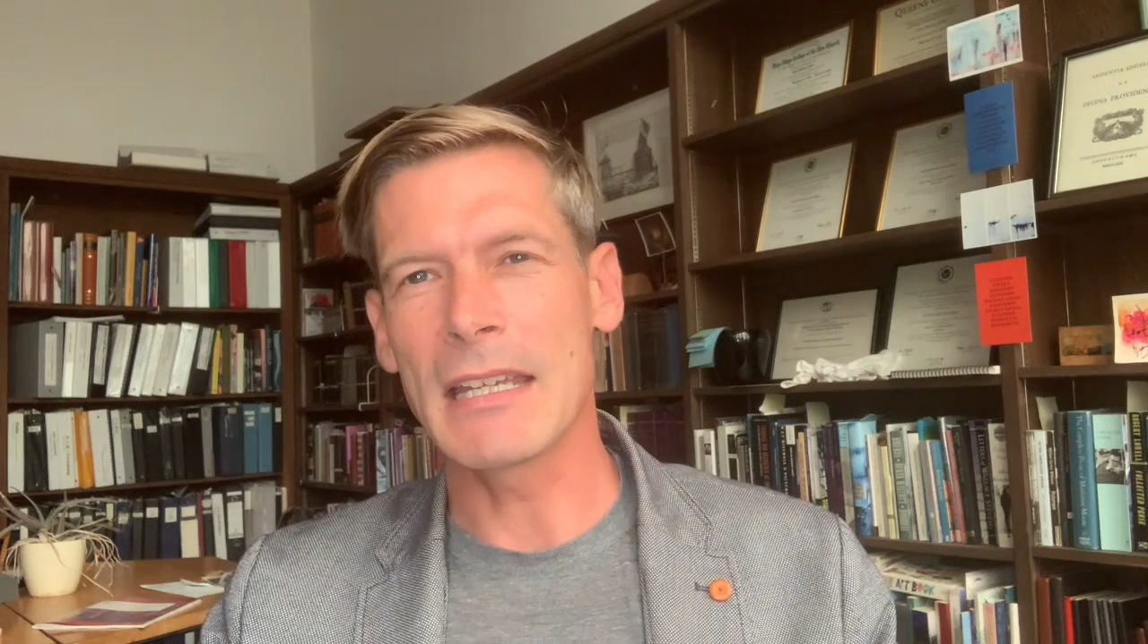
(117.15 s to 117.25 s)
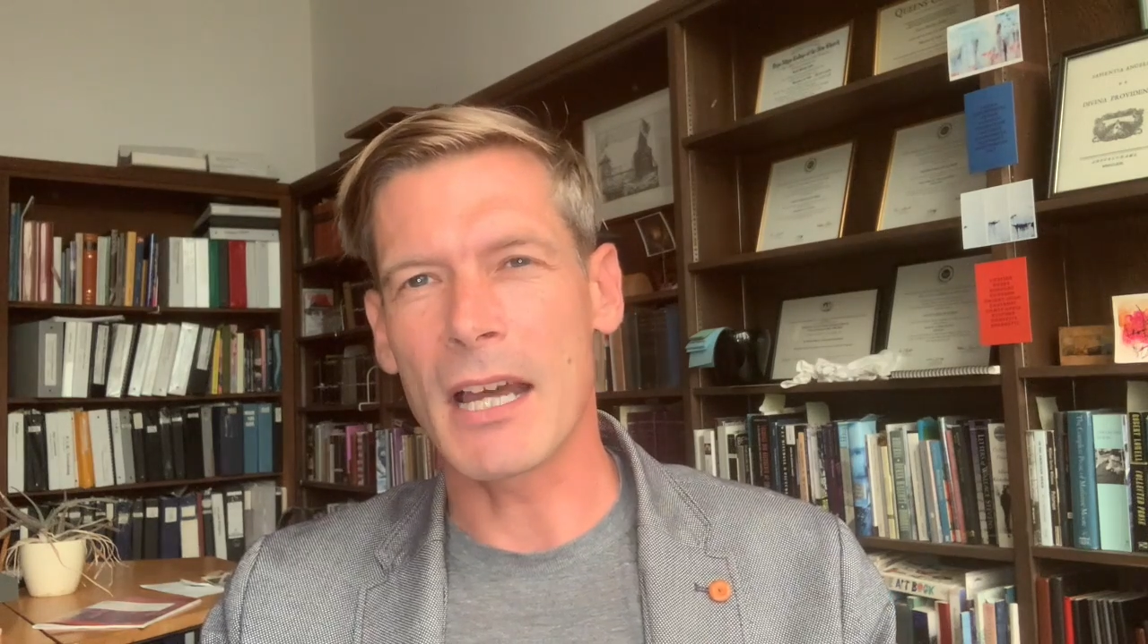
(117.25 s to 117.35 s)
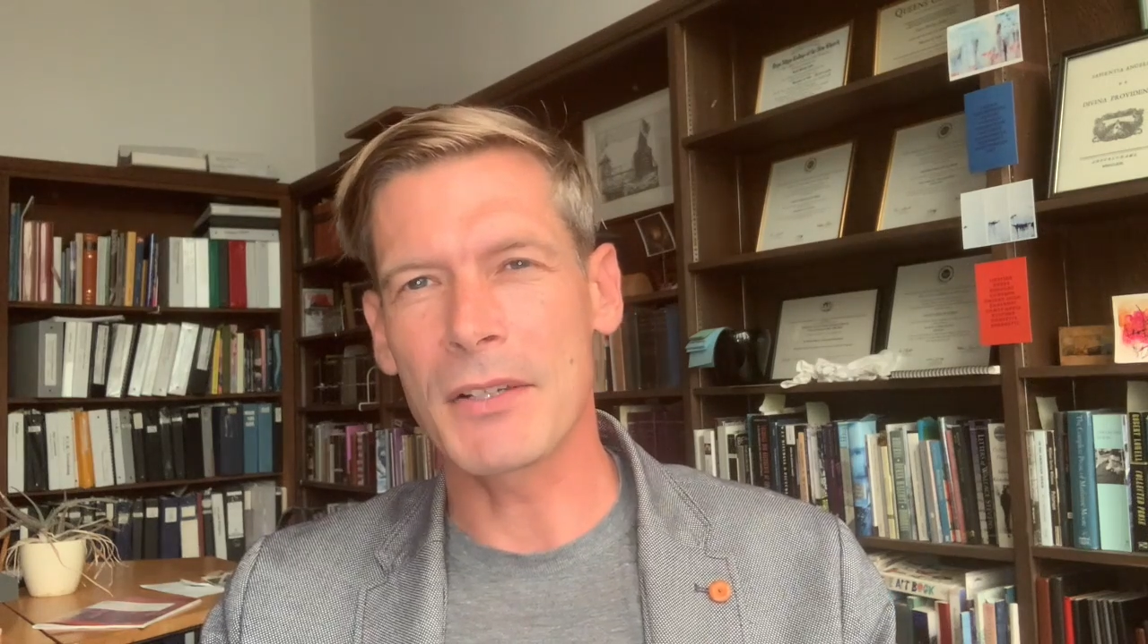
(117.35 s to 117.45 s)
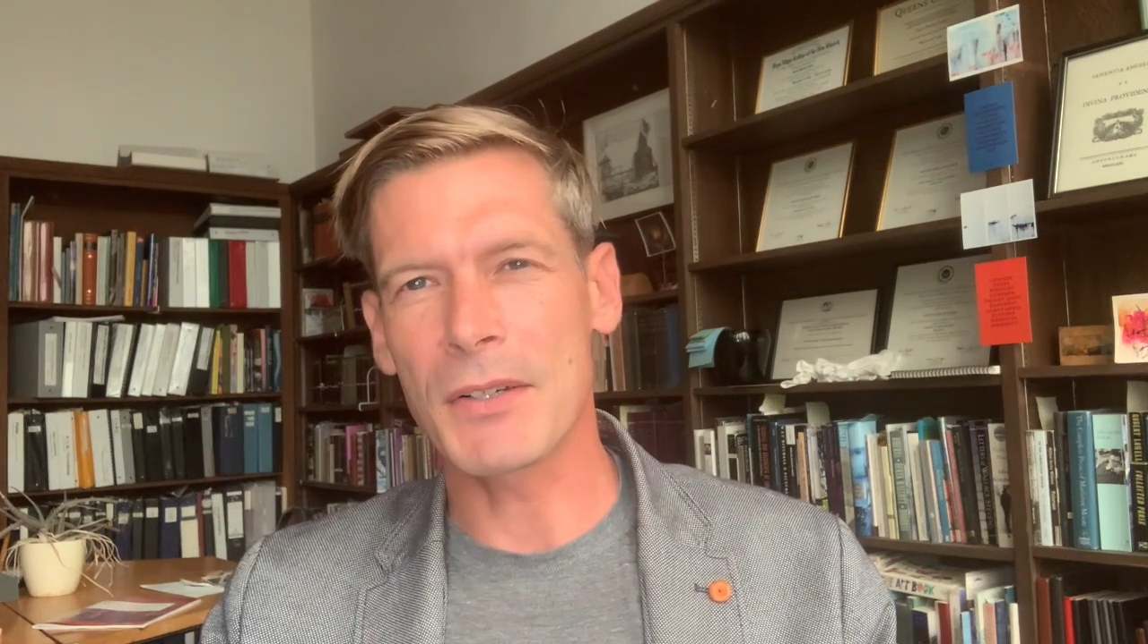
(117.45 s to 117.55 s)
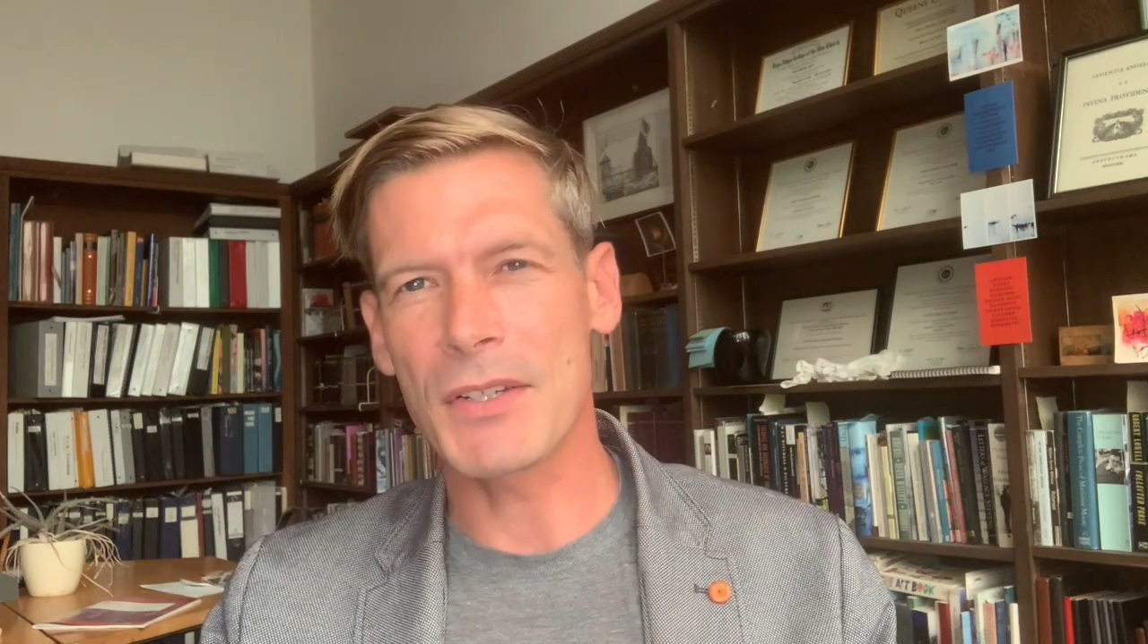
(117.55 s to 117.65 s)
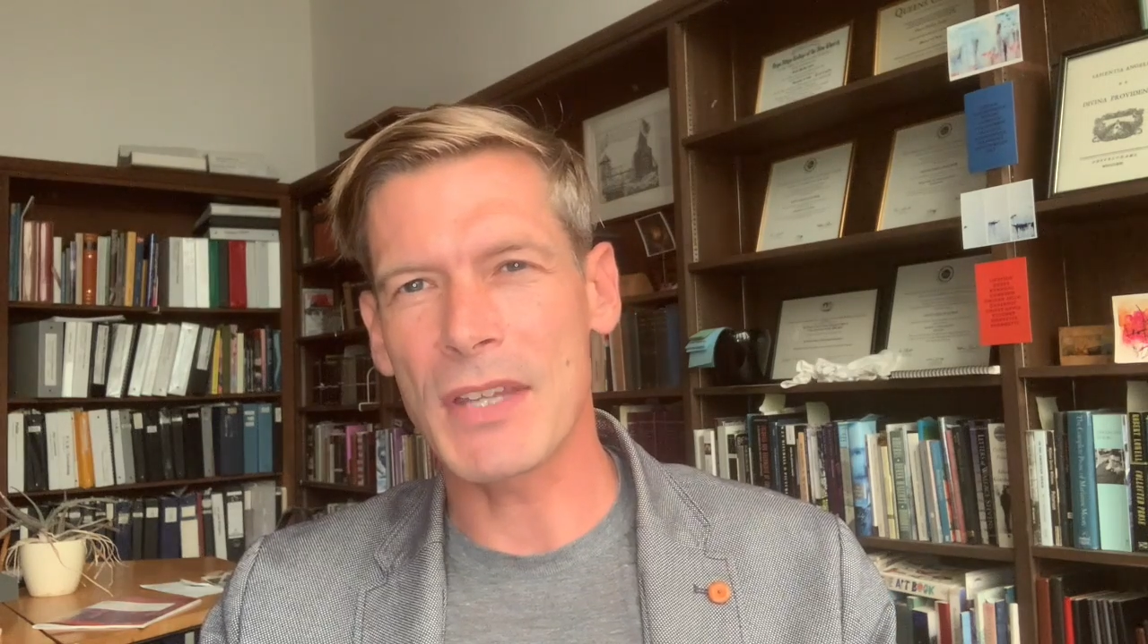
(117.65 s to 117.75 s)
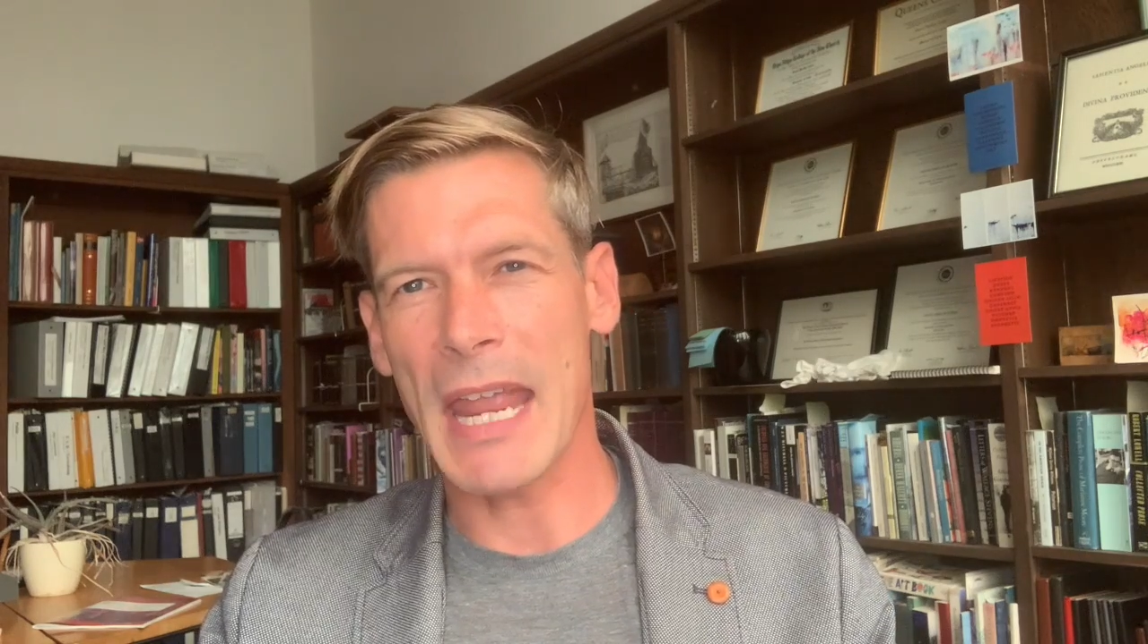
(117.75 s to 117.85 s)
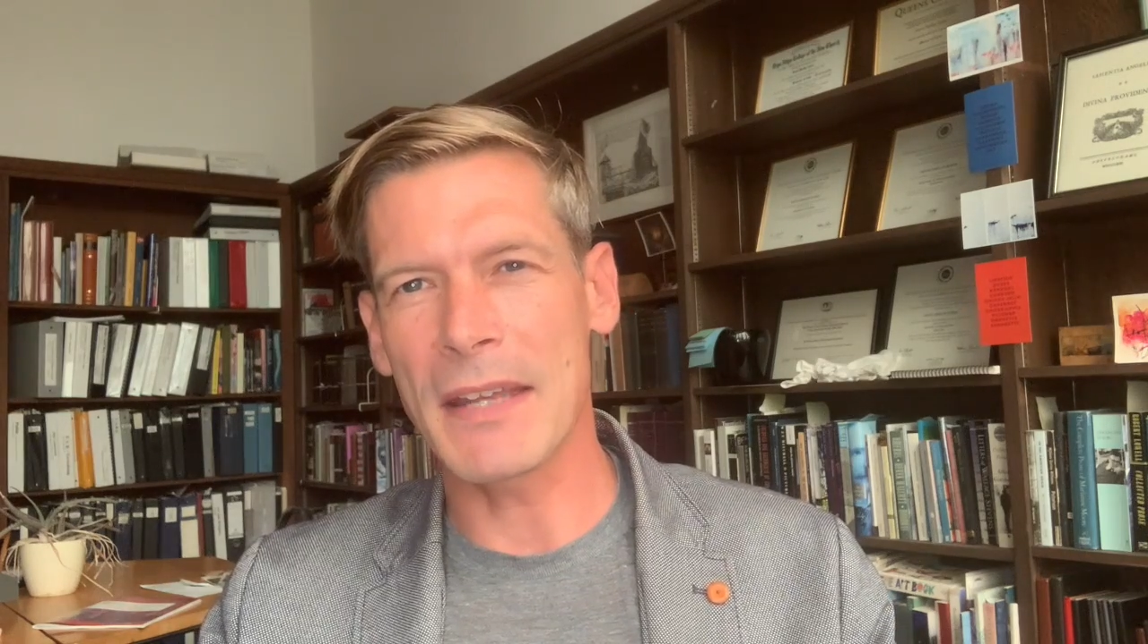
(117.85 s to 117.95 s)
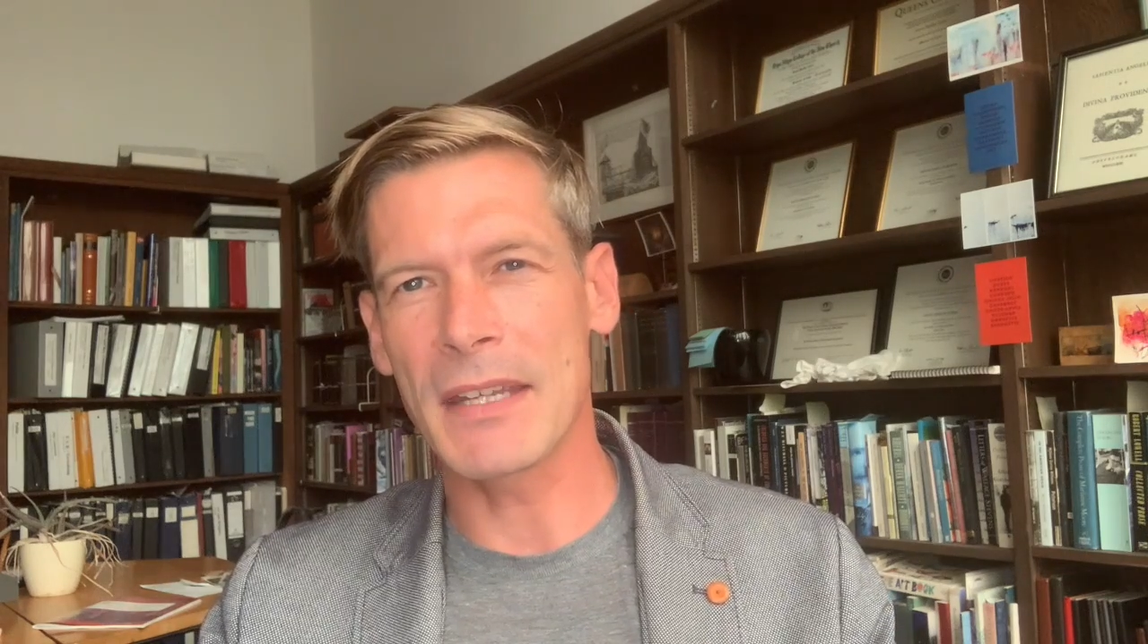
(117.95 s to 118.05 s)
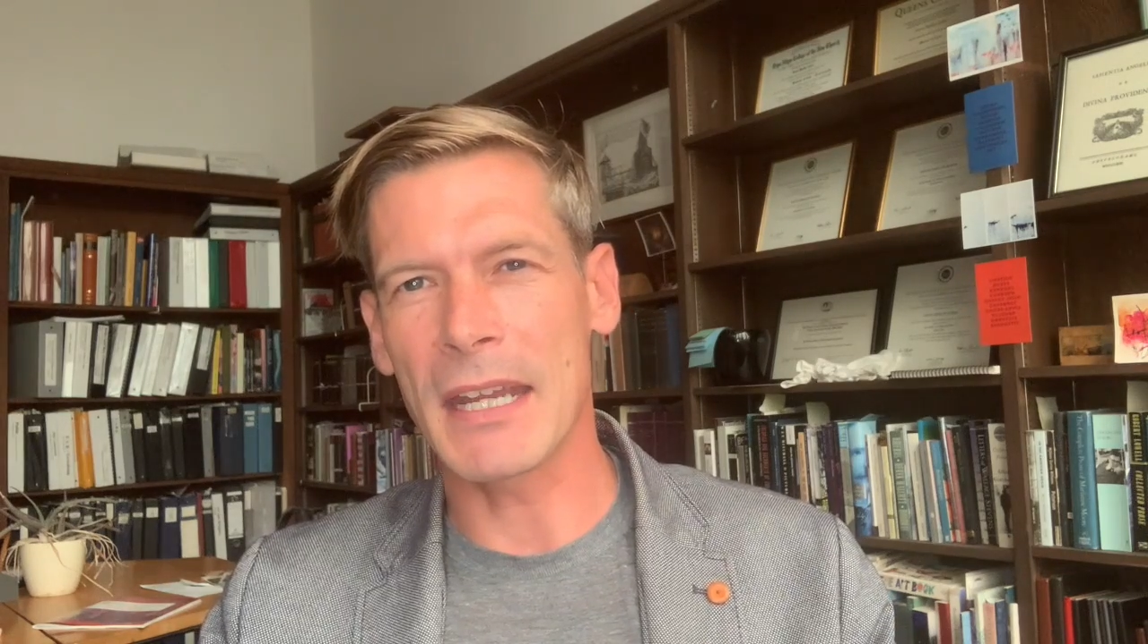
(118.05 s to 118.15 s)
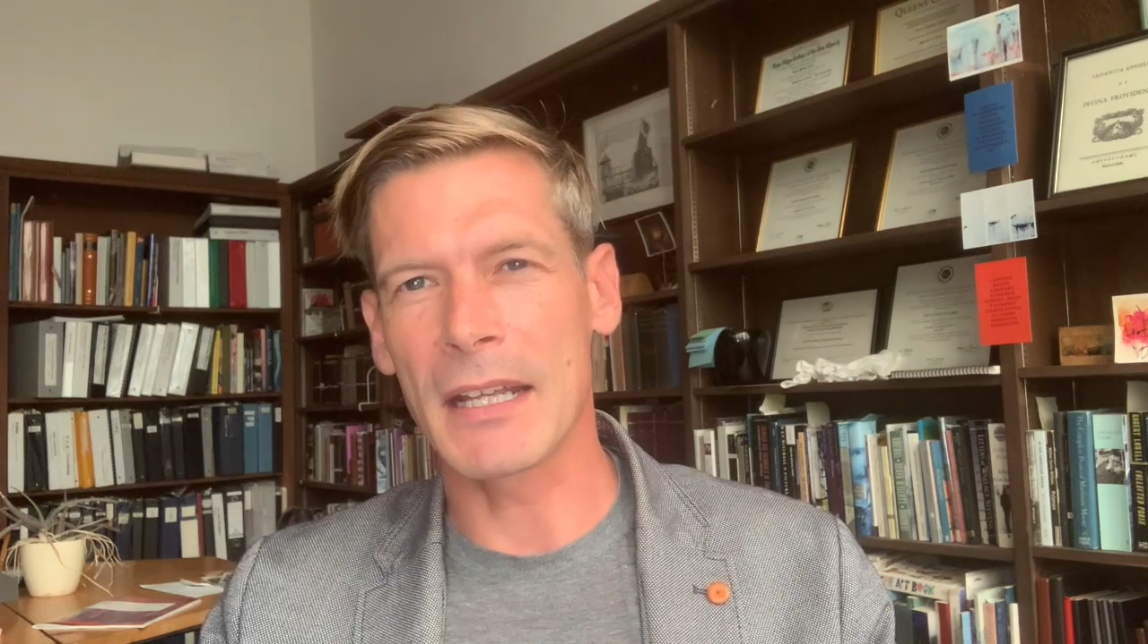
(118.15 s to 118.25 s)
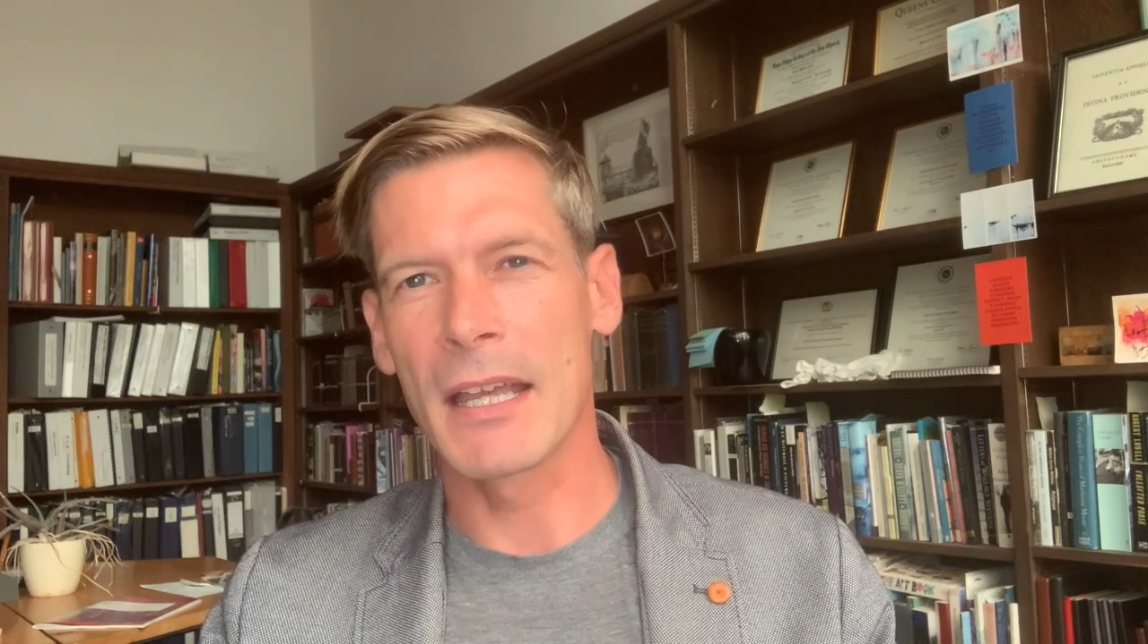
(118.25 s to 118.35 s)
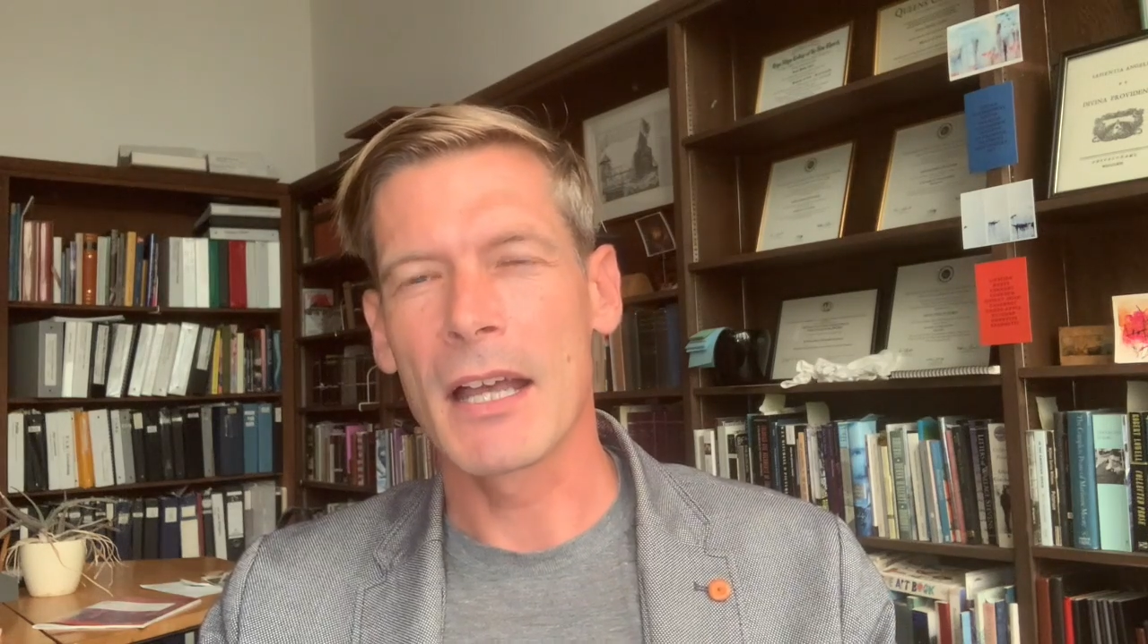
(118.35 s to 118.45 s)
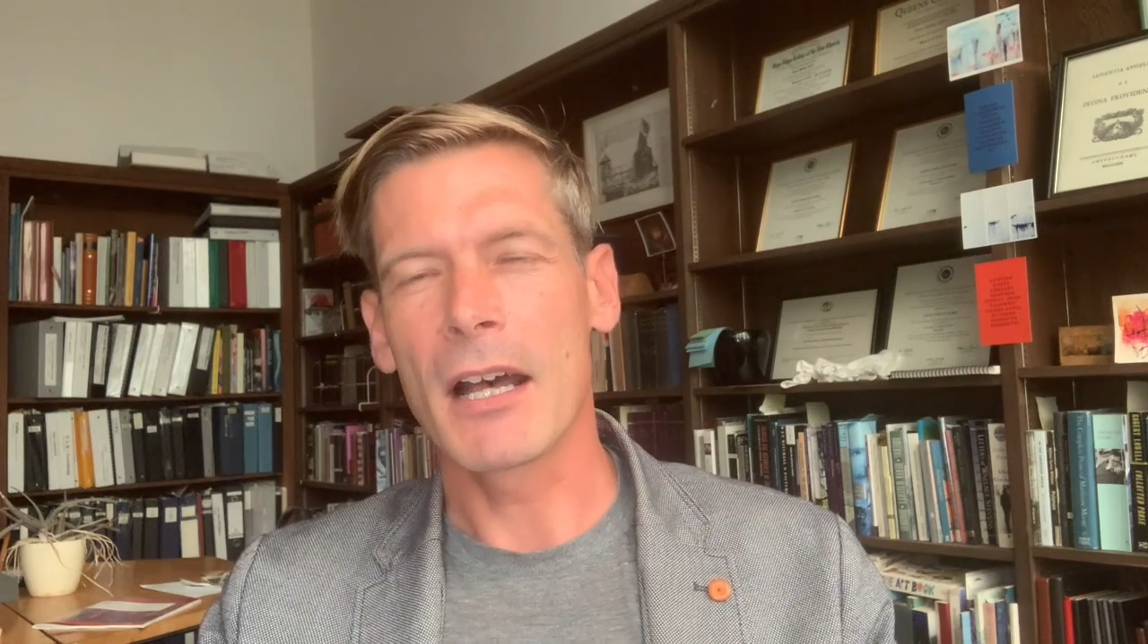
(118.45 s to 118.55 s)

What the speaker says: understanding